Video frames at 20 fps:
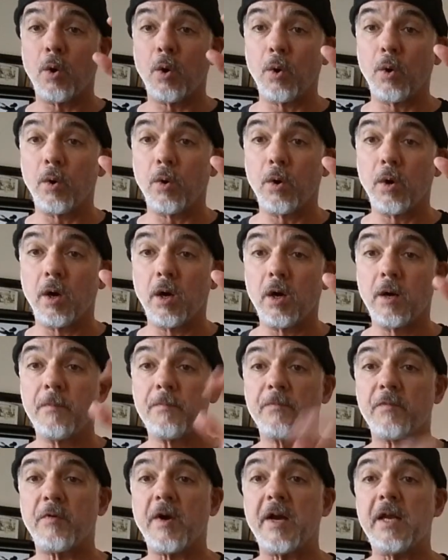O,
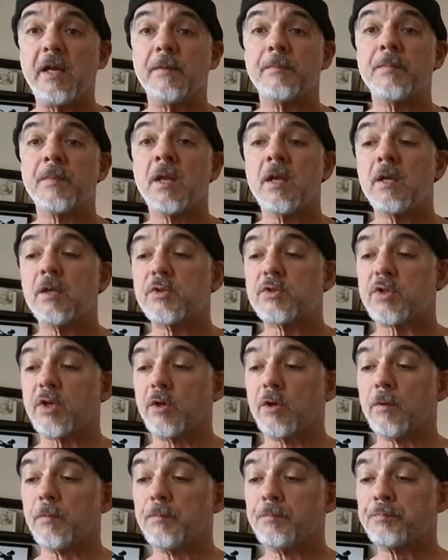right?
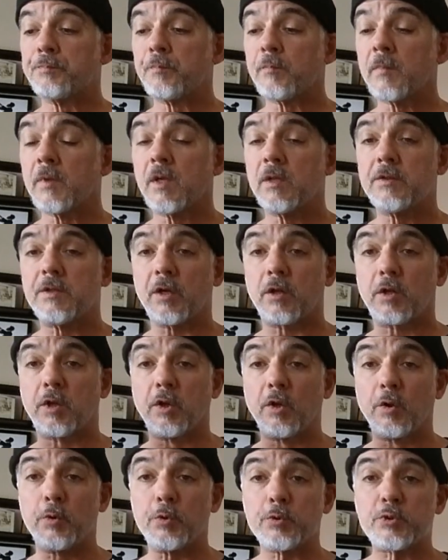So the
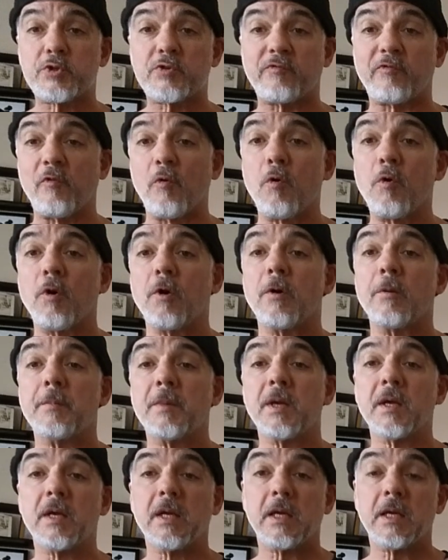closed
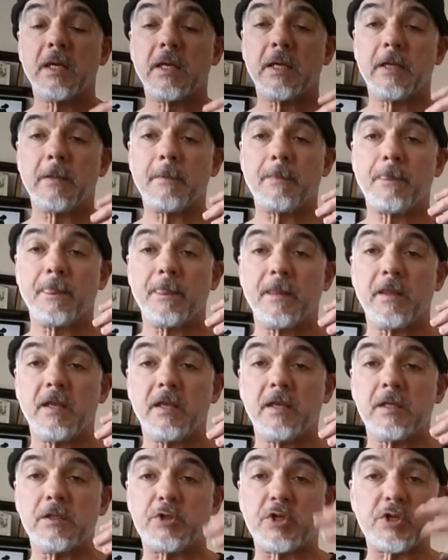form
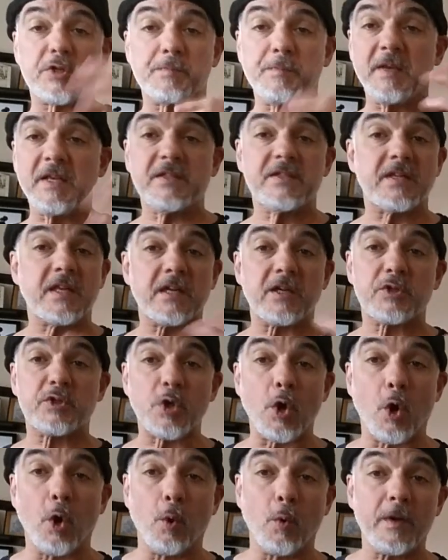just means that
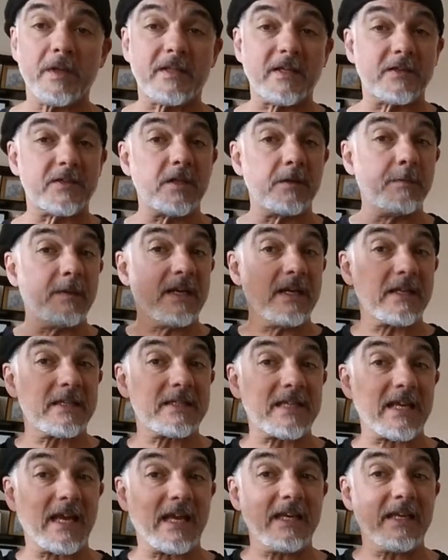it's O. It doesn't mean
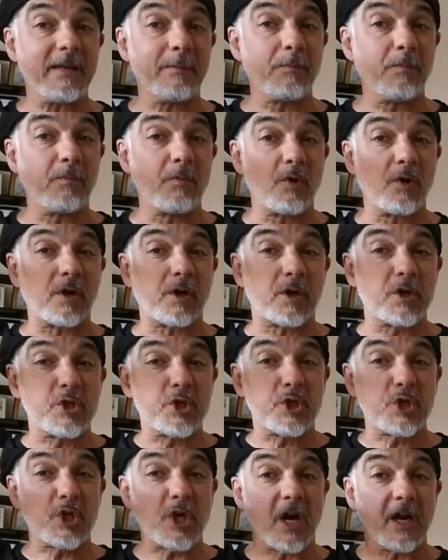it's any more
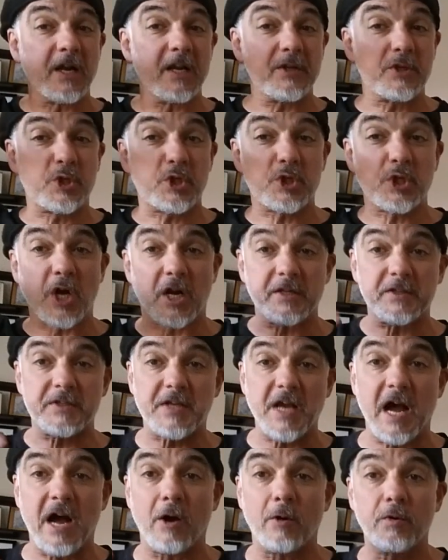shut, it's shut
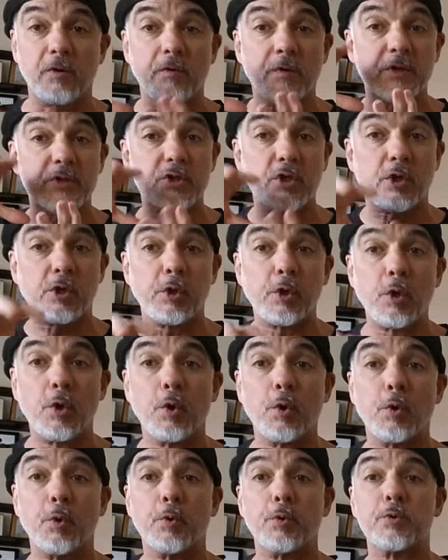down or it's
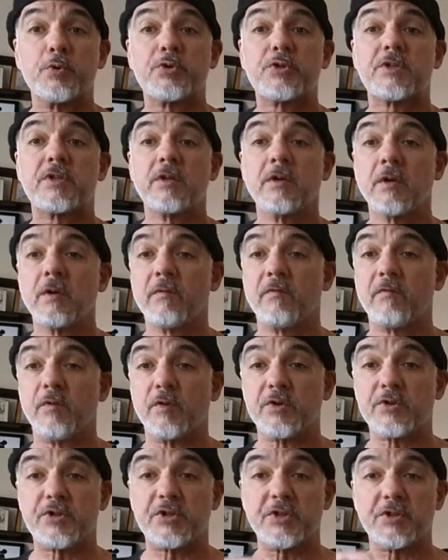closed
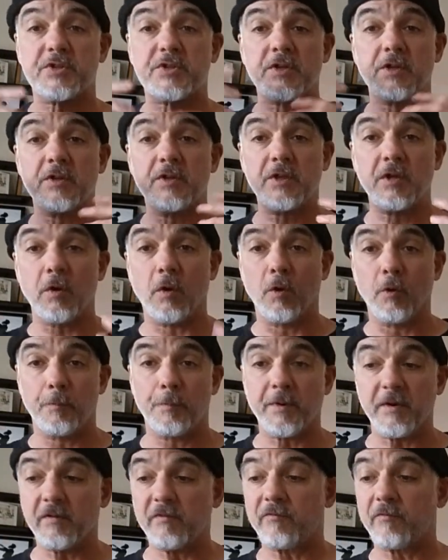versus the
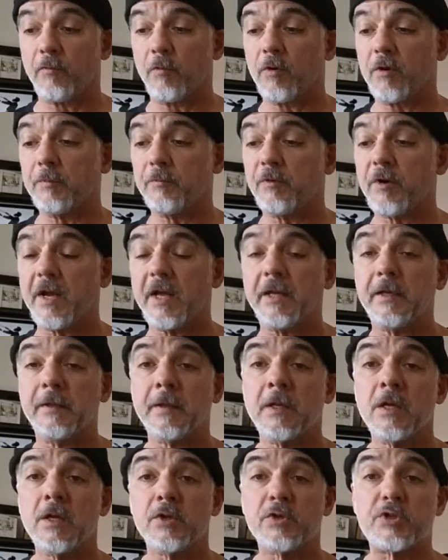open form, right?